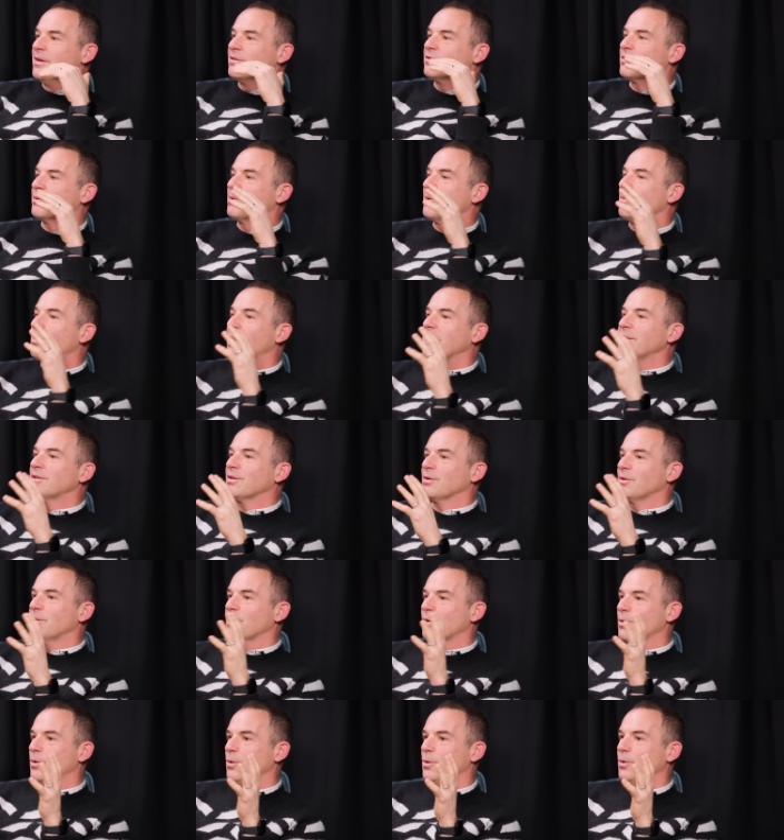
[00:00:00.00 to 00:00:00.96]
So we went
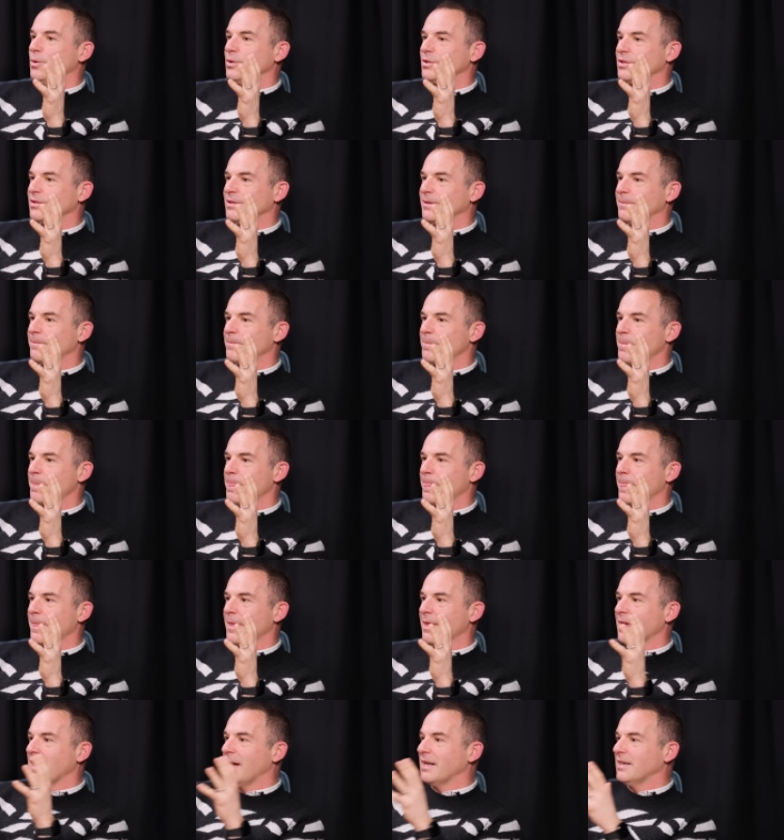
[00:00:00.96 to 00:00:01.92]
on the course,
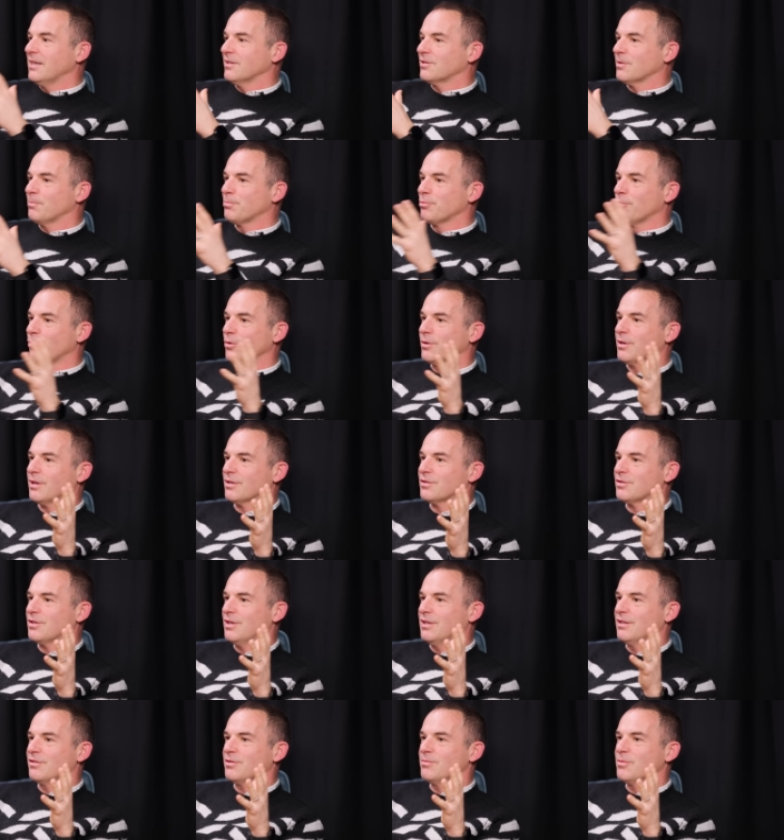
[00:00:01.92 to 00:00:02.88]
and it's a
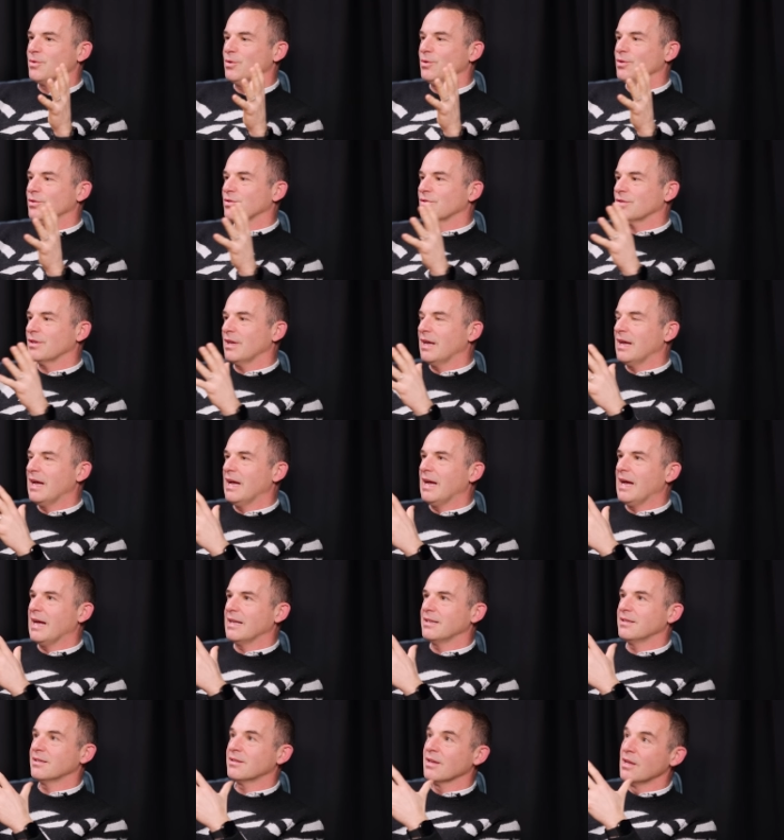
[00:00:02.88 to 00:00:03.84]
broadcast journalism course,
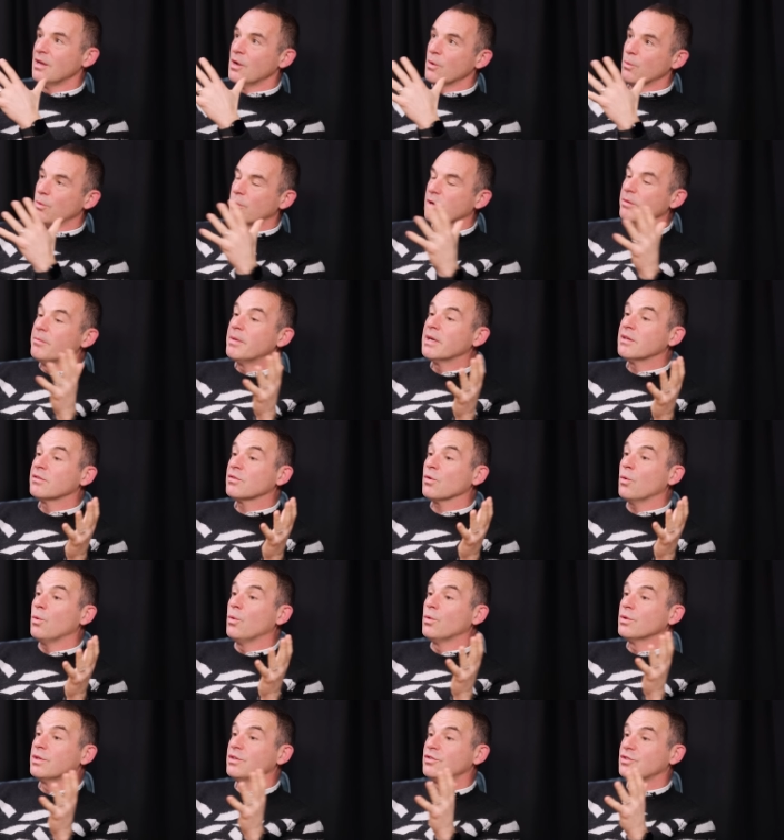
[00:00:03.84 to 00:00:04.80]
and we're amongst
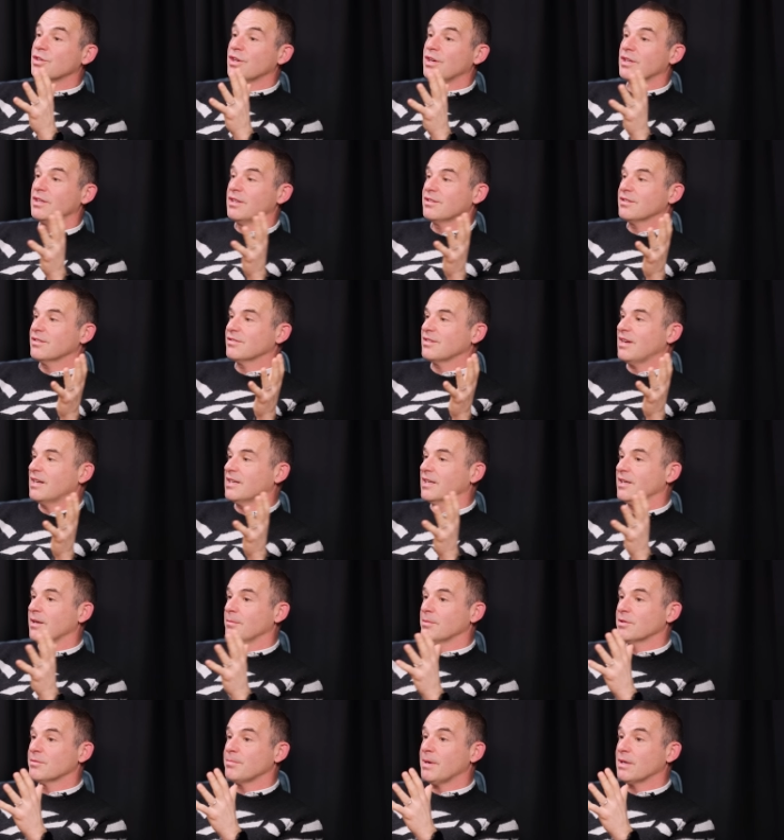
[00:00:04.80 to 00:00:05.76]
all the journalists
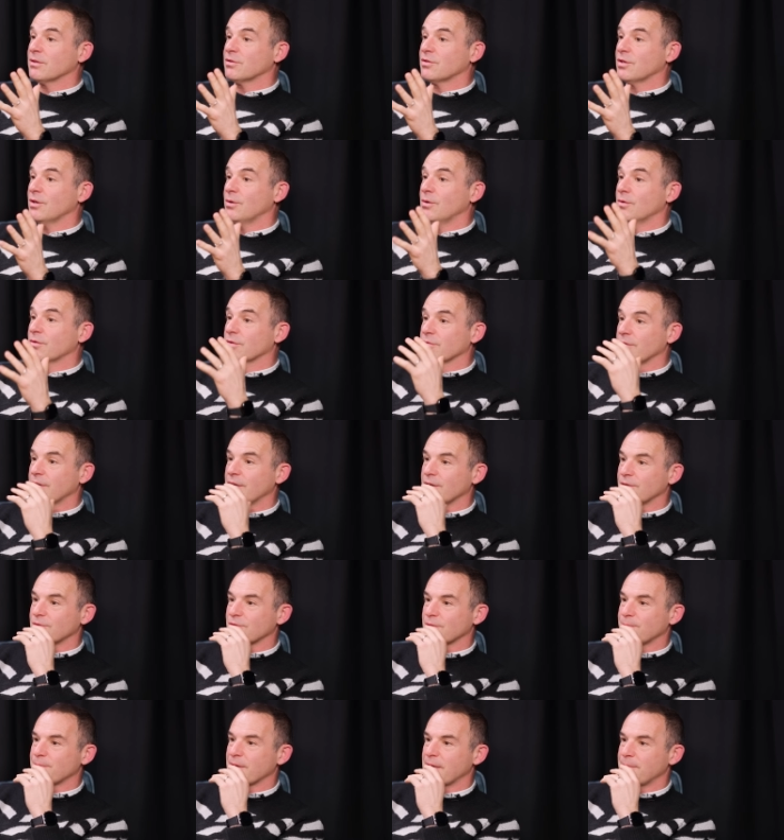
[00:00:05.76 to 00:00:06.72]
signing up. There's about two,
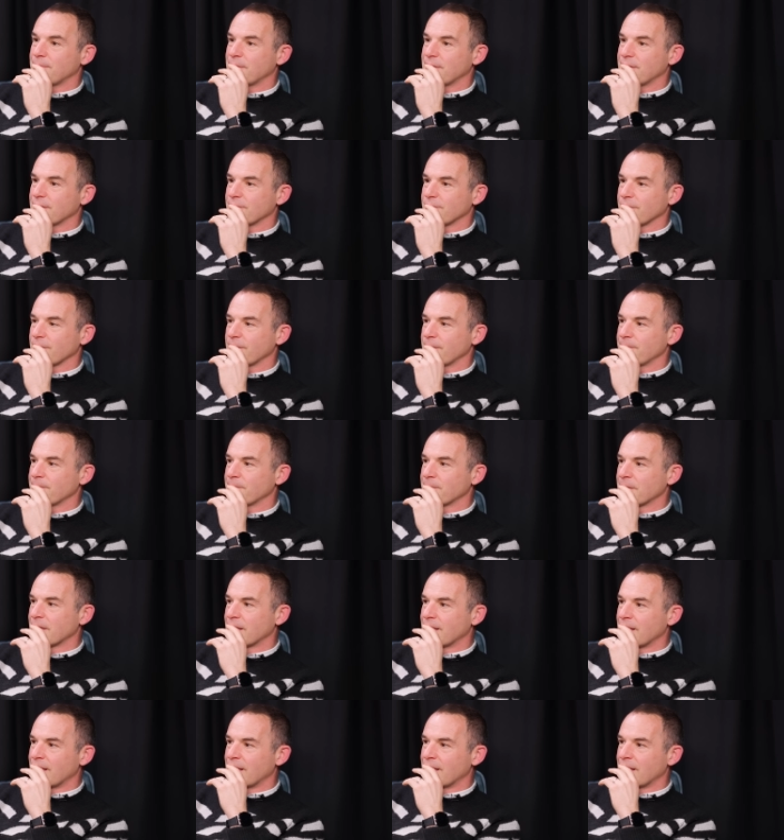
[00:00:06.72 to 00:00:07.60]
300 people in the room.